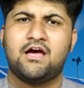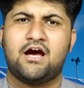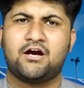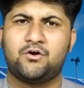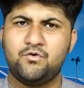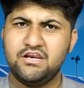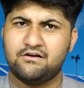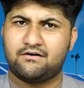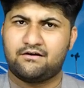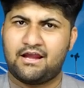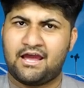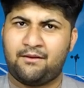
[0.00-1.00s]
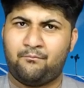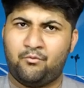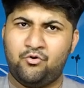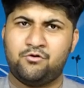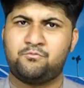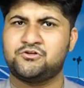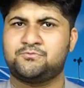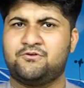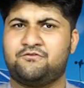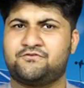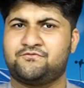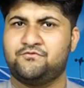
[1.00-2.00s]
a greener and more
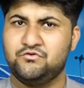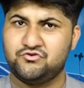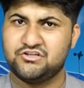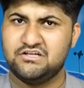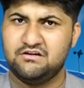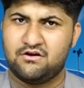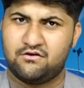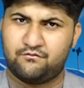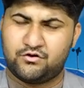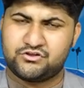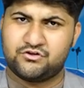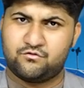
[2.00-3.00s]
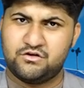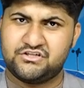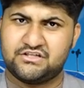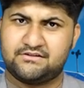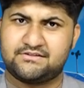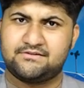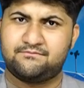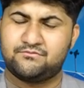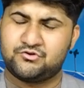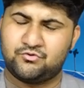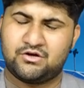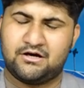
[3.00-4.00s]
prosperous future for generations
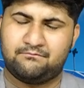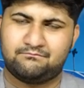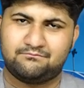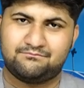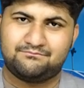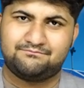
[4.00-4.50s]
to come.